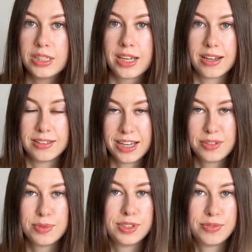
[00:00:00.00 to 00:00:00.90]
Like, I
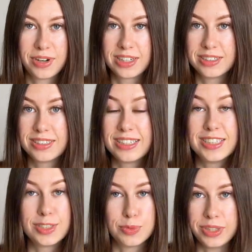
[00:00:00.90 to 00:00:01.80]
like when the fragrance is
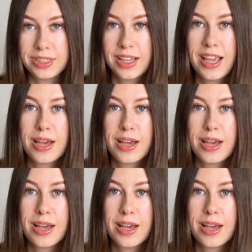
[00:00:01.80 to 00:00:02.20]
sweet,